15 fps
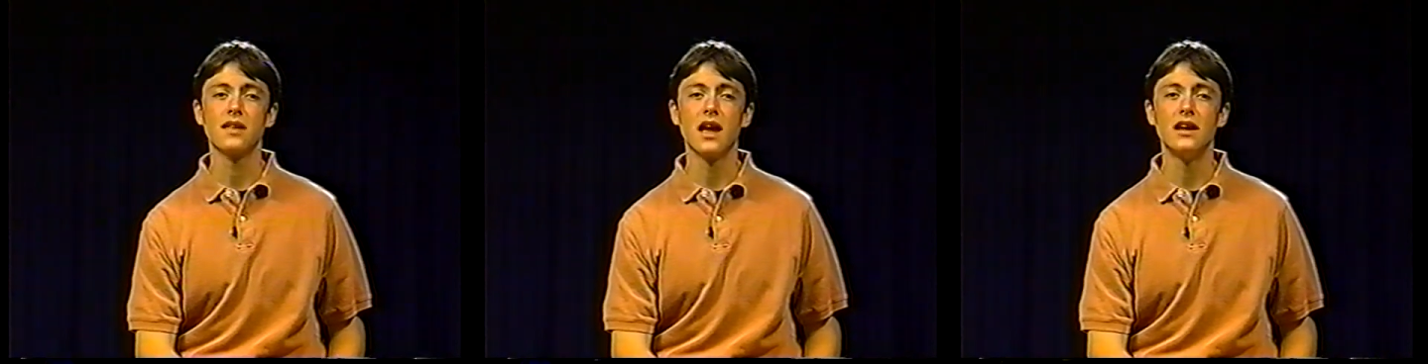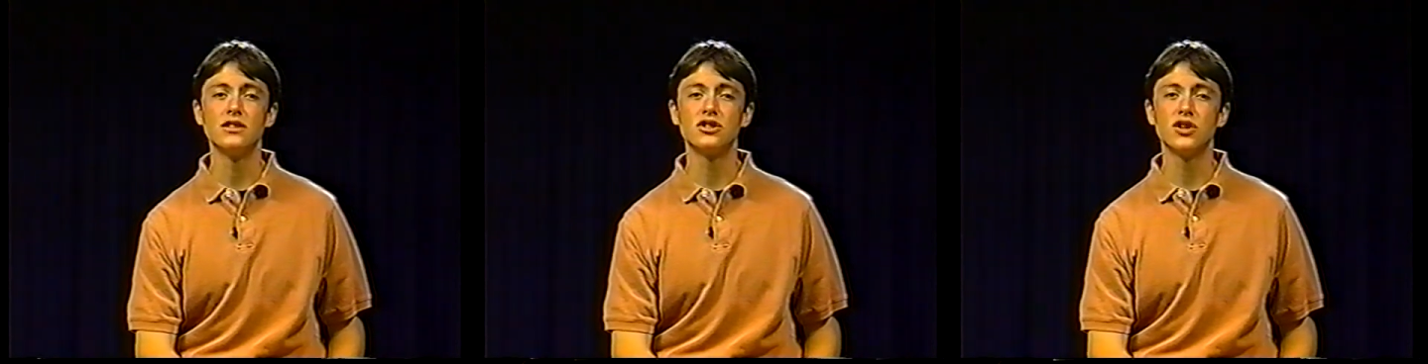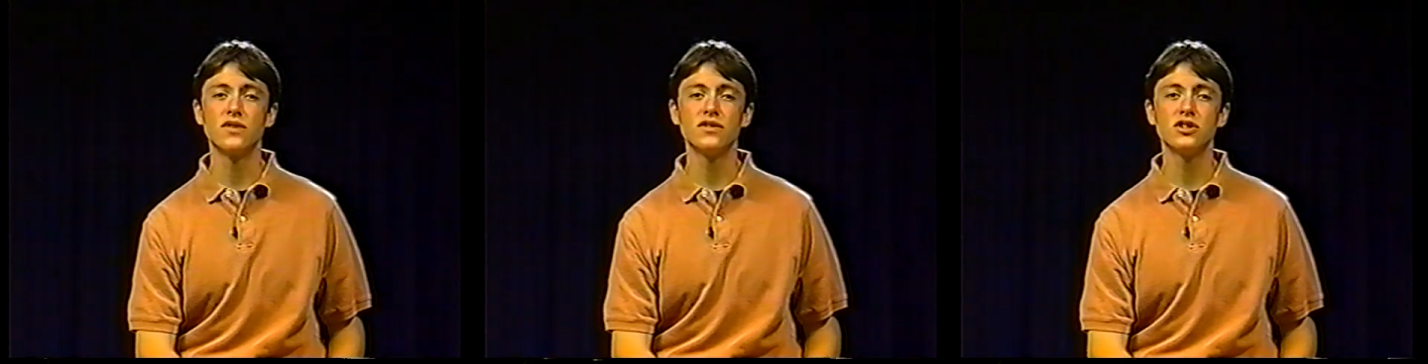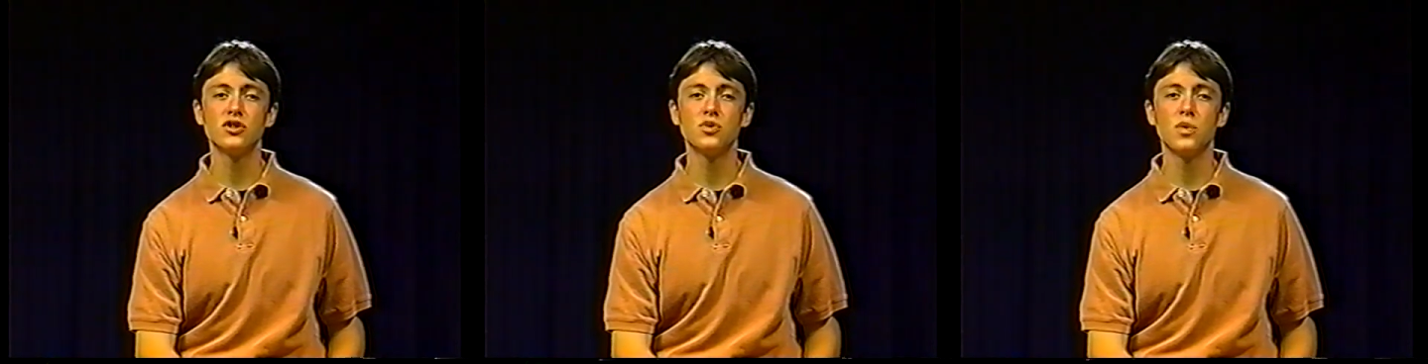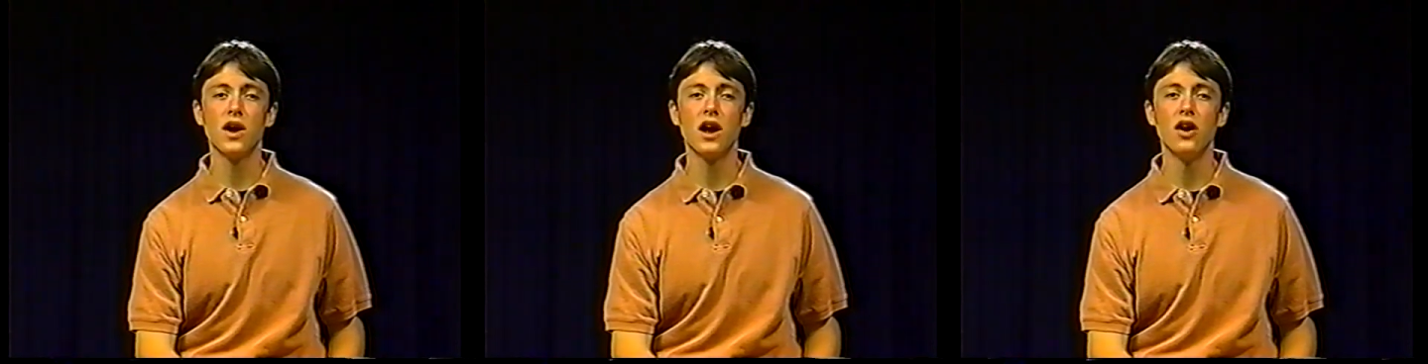and services
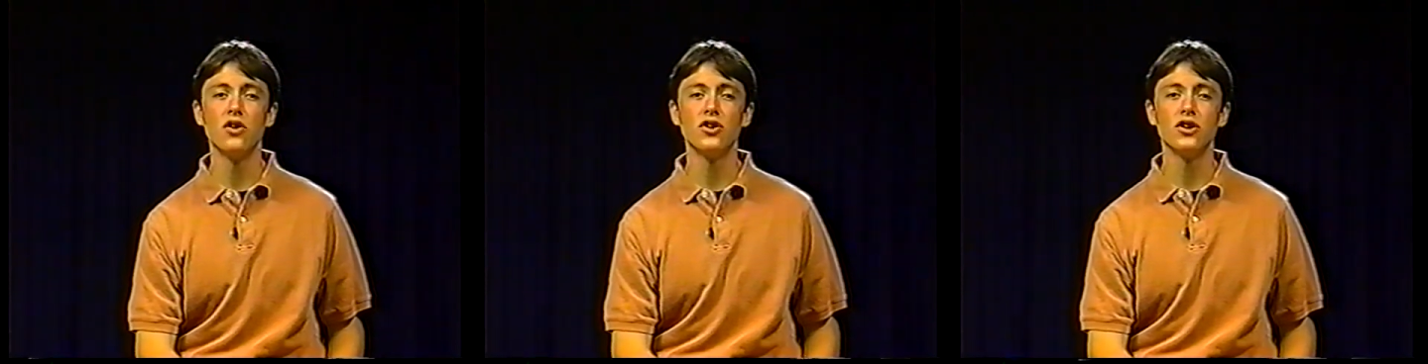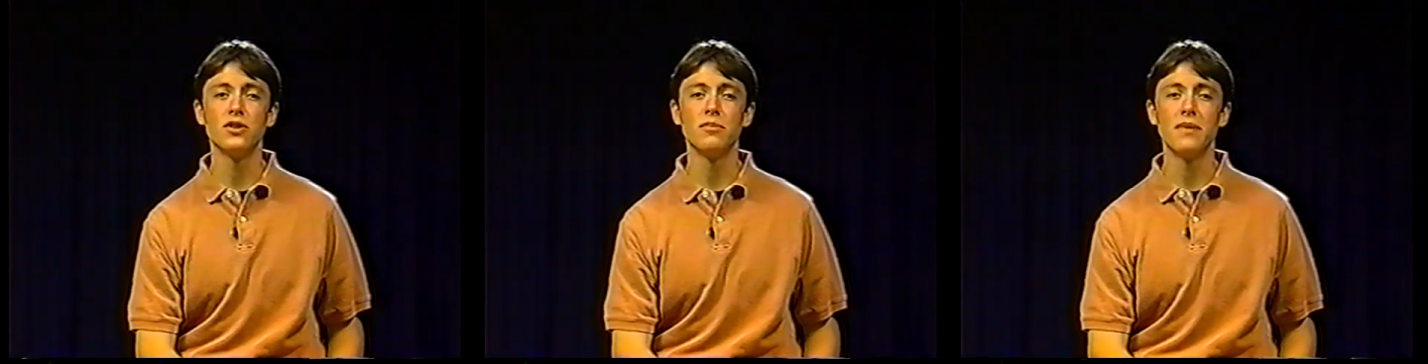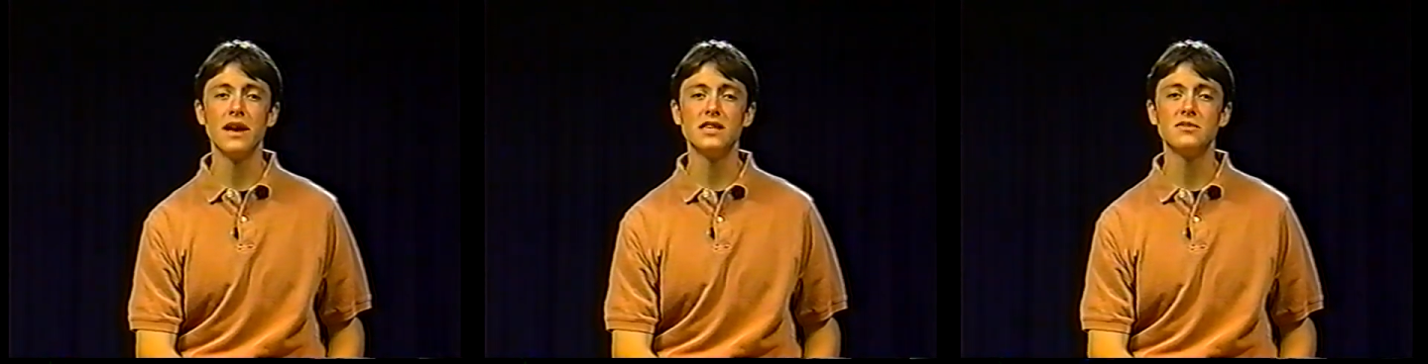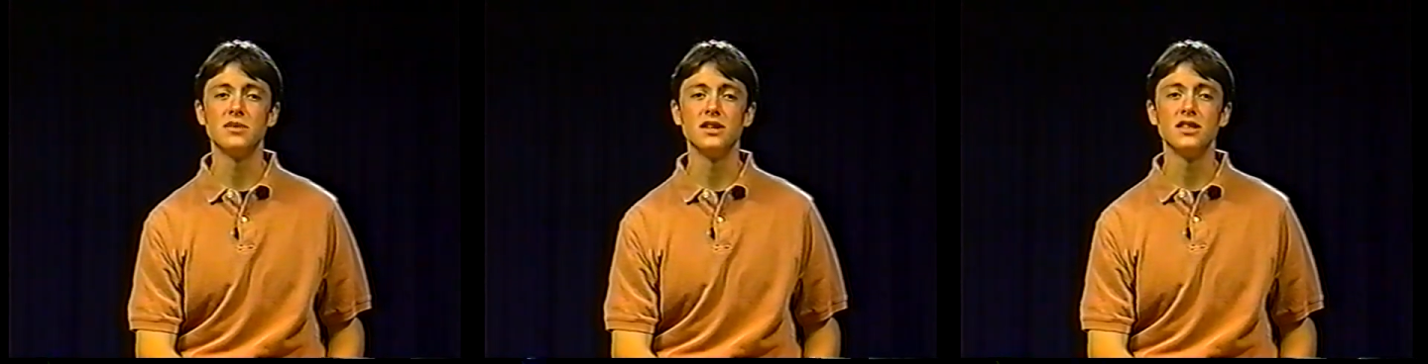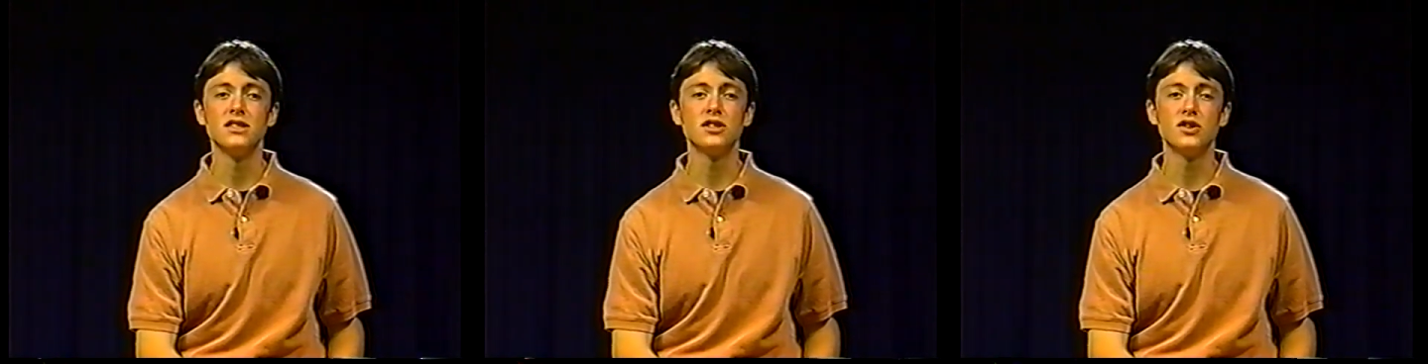were held in the
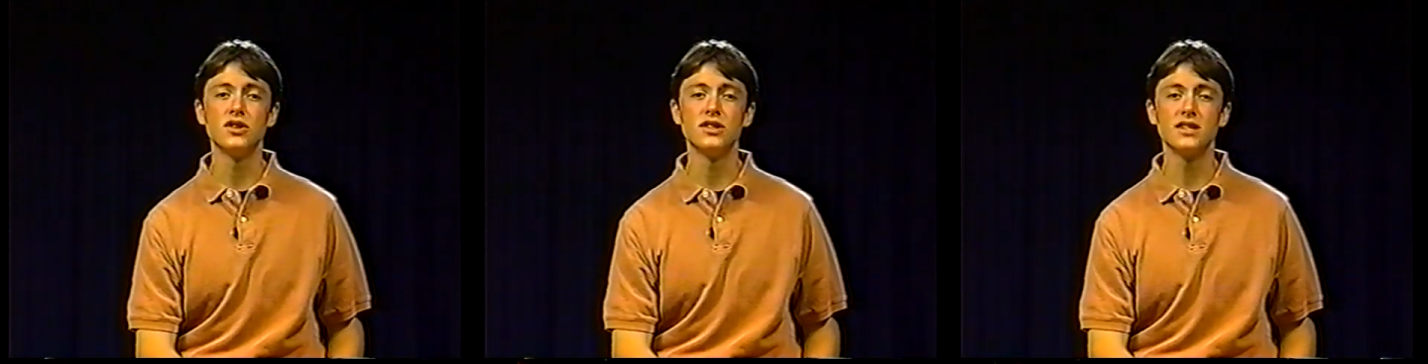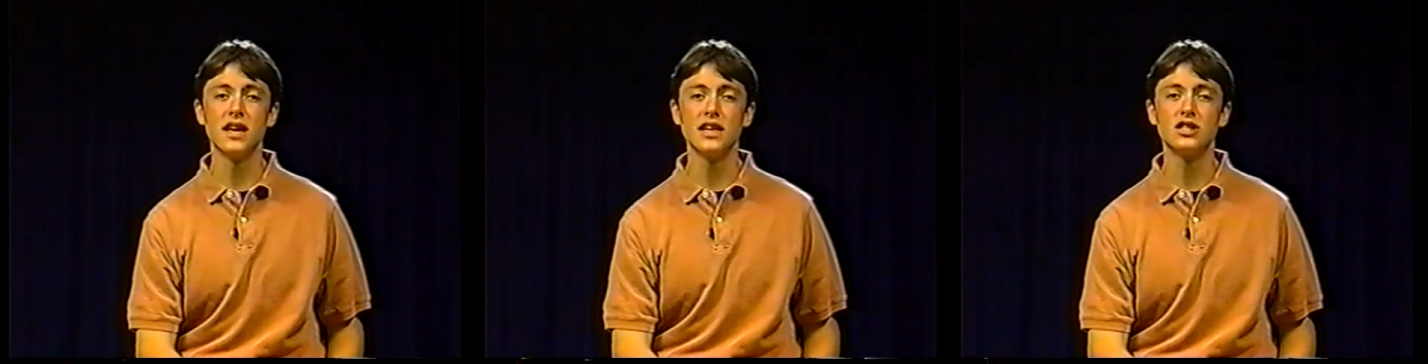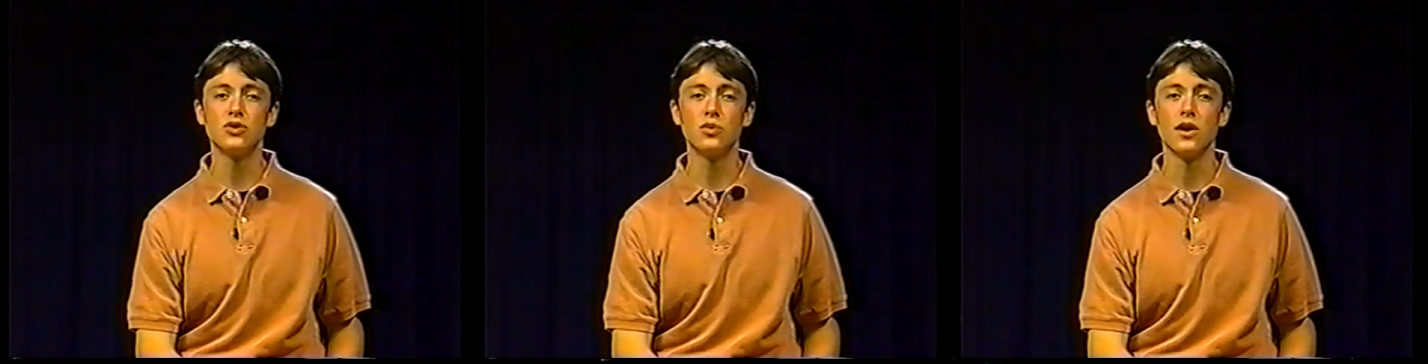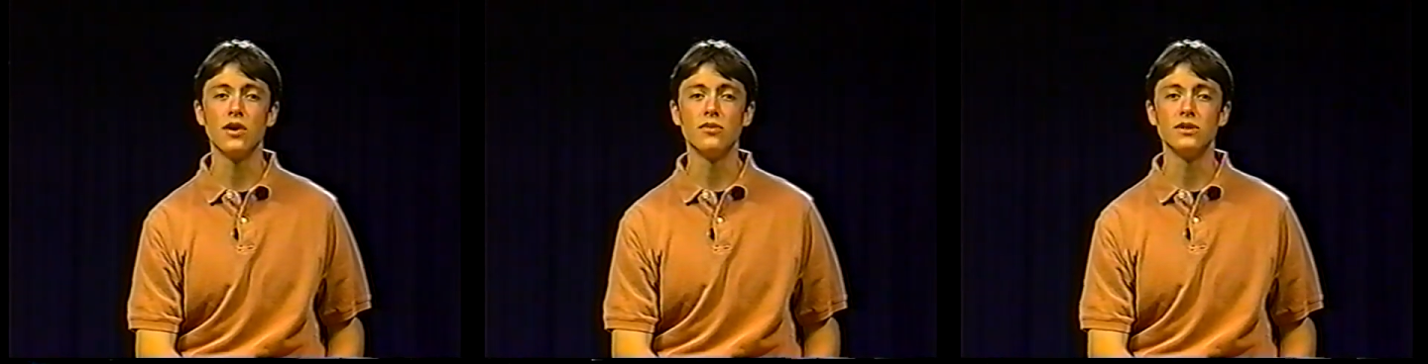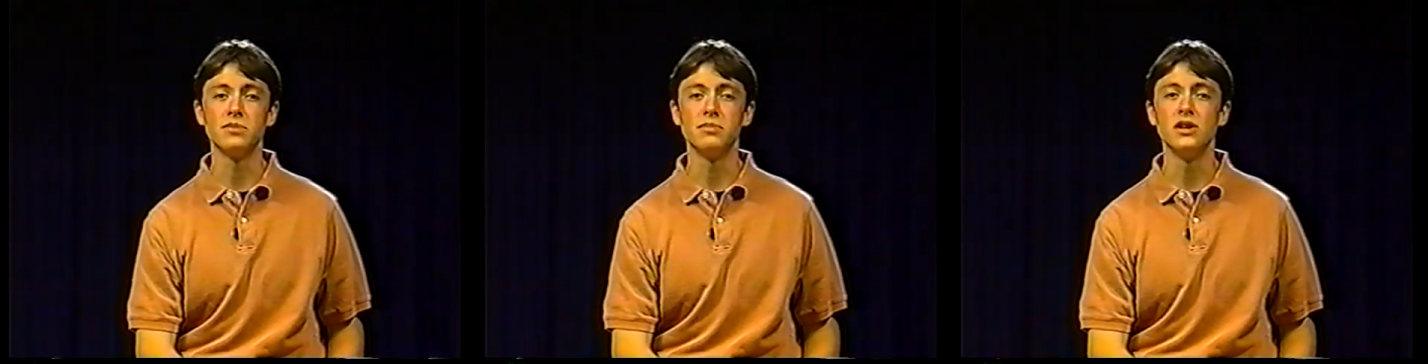basement until the sanctuary
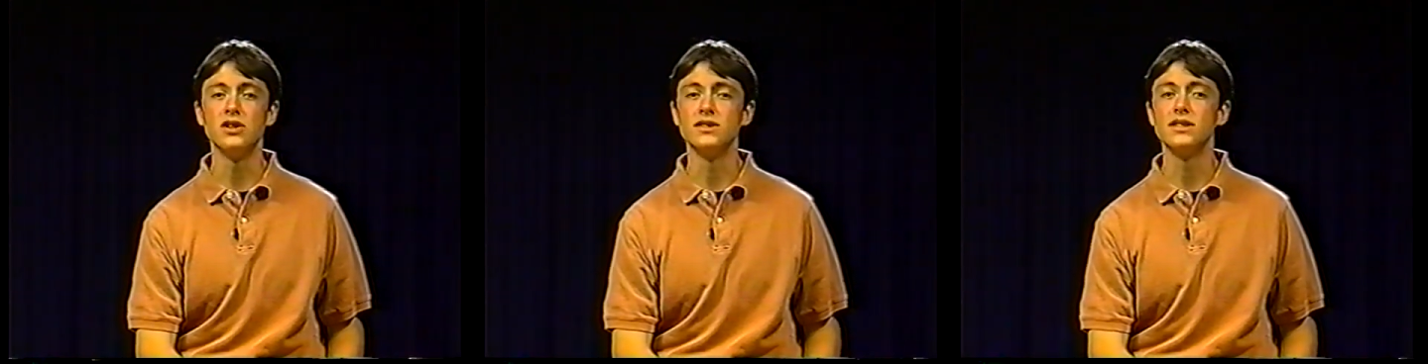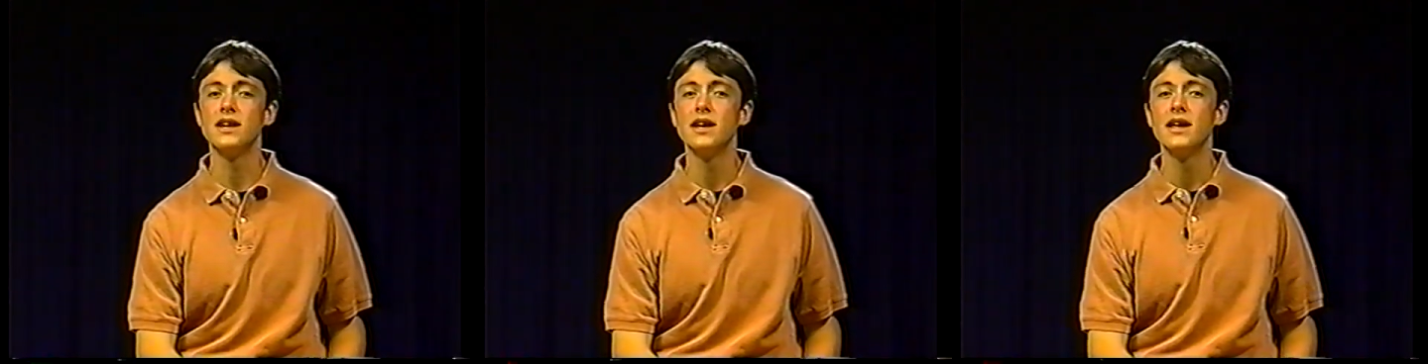was built.